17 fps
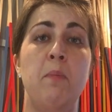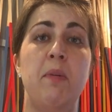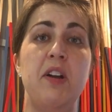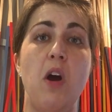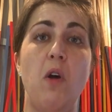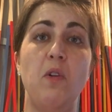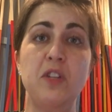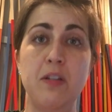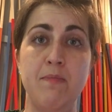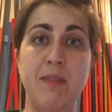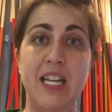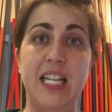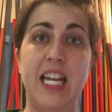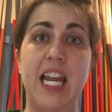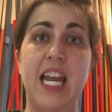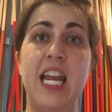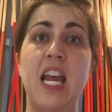But
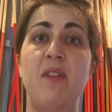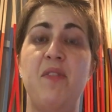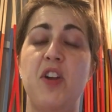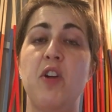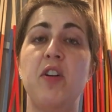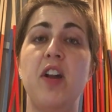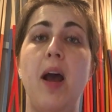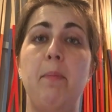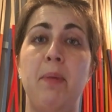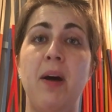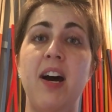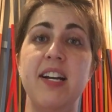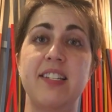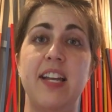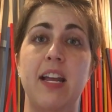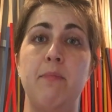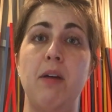ultimately, if you're not
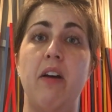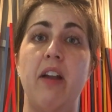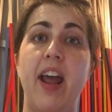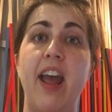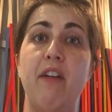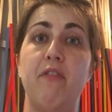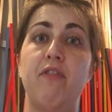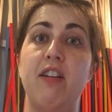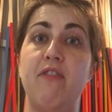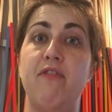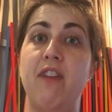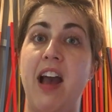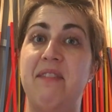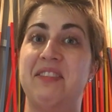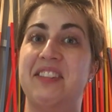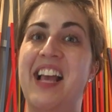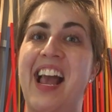pausing about every
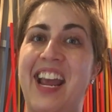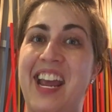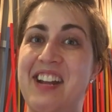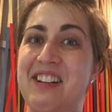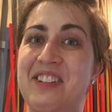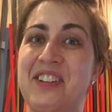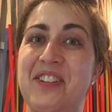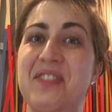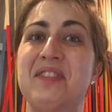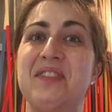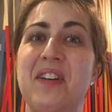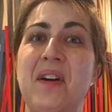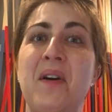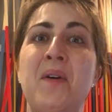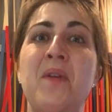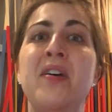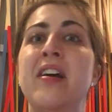5 seconds or
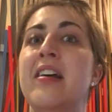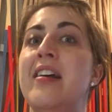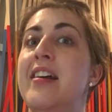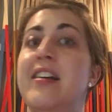so,